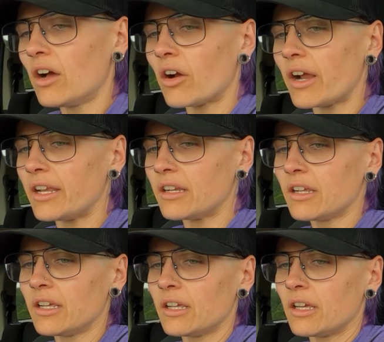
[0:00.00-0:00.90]
All right,
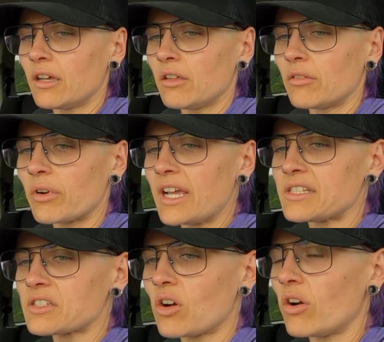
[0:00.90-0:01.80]
the
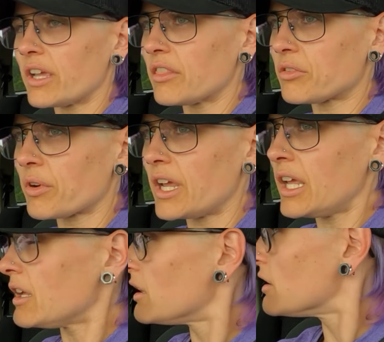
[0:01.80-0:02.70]
race is going in 3,